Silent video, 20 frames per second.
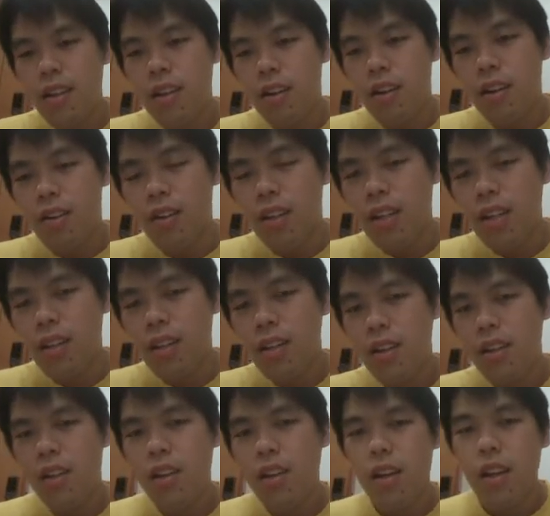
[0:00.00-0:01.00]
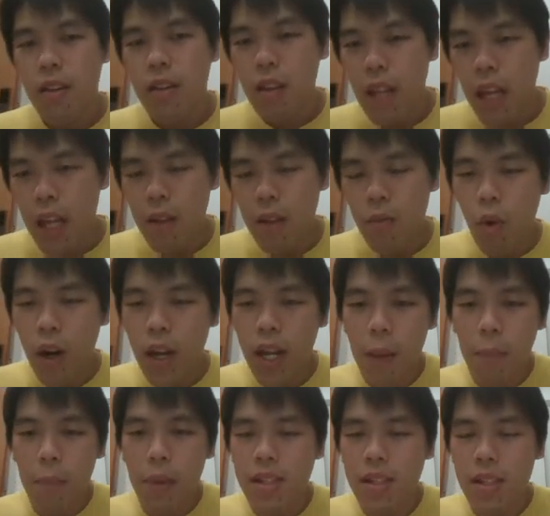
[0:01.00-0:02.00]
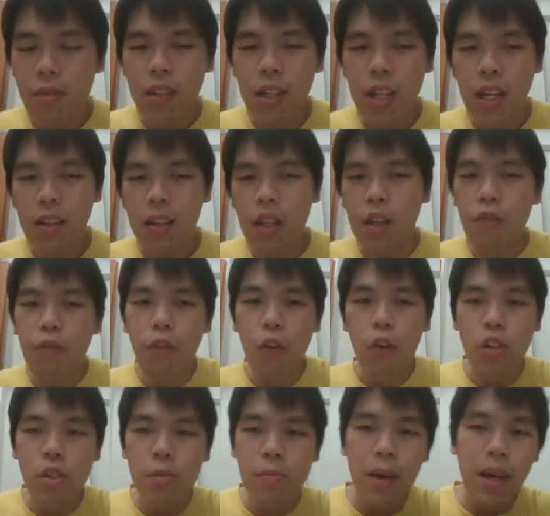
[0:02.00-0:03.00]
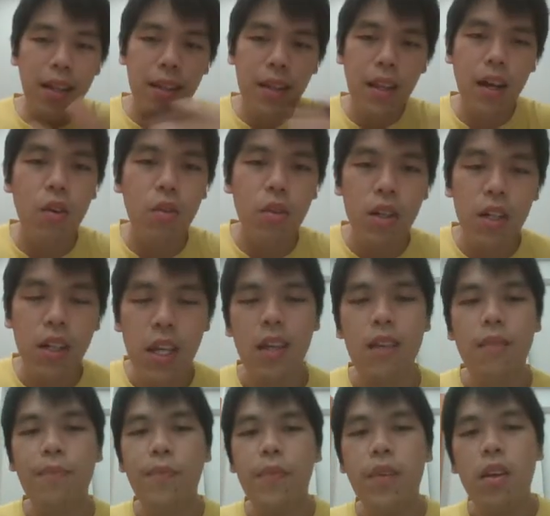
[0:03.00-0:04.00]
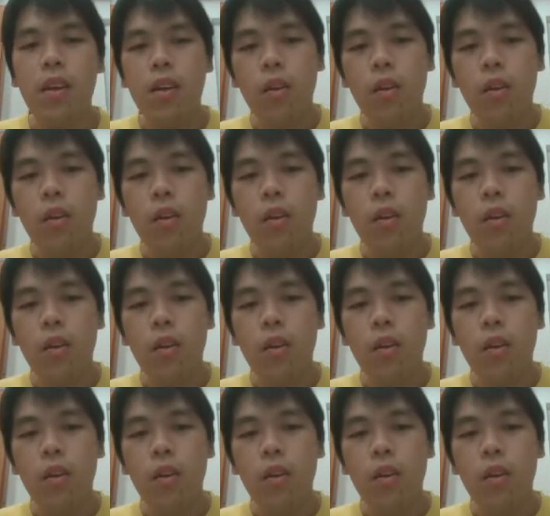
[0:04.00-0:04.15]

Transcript: Okay, then what happens after that? It falls back down again.